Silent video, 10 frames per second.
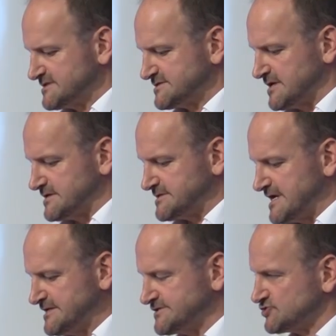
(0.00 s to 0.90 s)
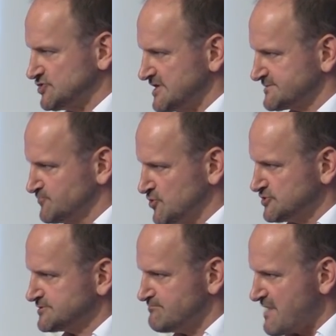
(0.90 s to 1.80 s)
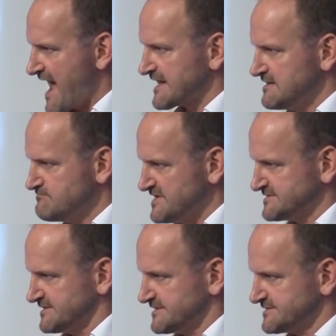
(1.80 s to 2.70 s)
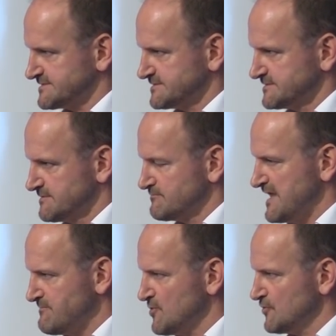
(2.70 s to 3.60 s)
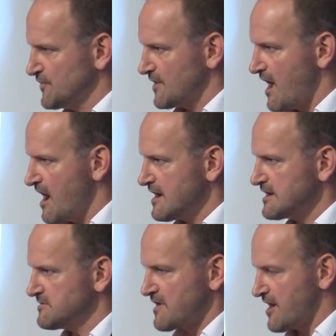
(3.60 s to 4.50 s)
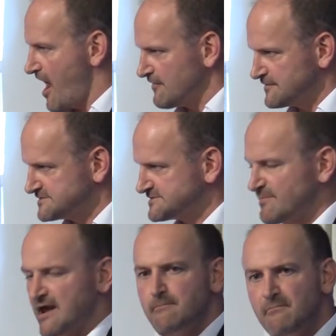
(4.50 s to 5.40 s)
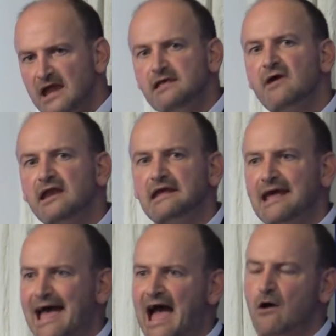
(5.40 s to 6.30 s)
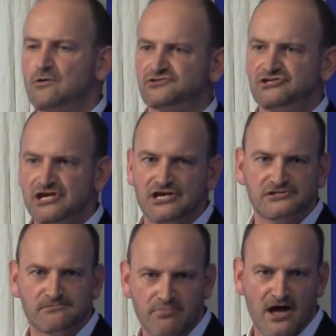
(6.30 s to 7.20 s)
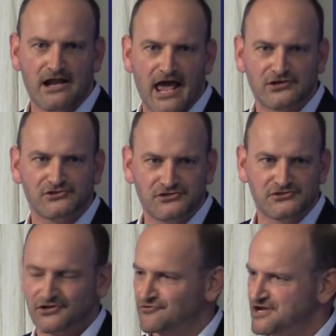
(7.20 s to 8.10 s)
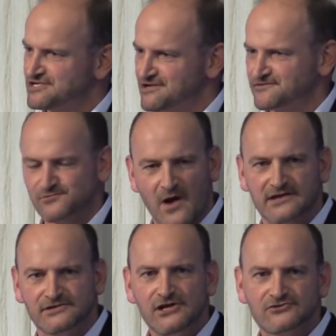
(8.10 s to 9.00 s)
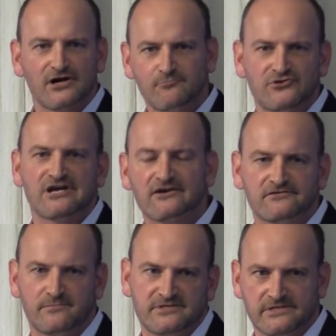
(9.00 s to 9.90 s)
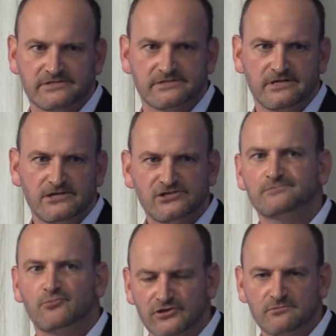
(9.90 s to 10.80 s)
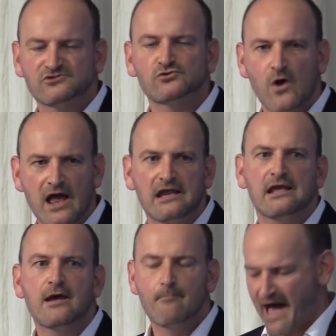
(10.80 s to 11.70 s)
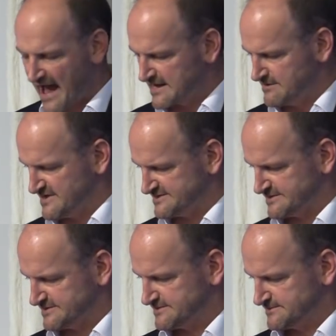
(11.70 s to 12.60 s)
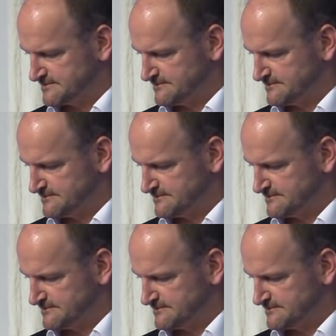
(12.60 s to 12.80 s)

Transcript: concerned, is that she has put back in business people that I and others spent many, many hours and years in by-elections and a great deal of sweat trying to put out of business. She's put them squarely back in business.